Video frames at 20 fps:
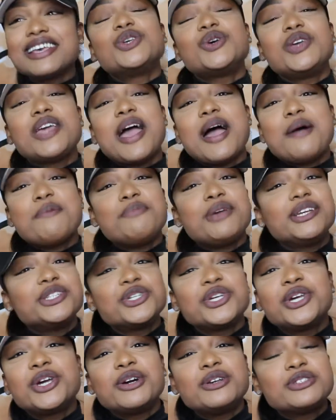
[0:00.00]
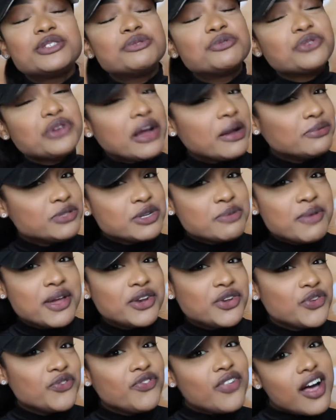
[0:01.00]
So yeah, make sure you go subscribe to my
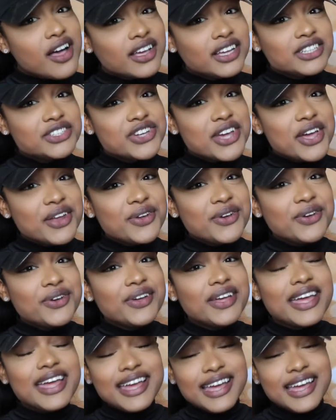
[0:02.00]
new vlogging channel,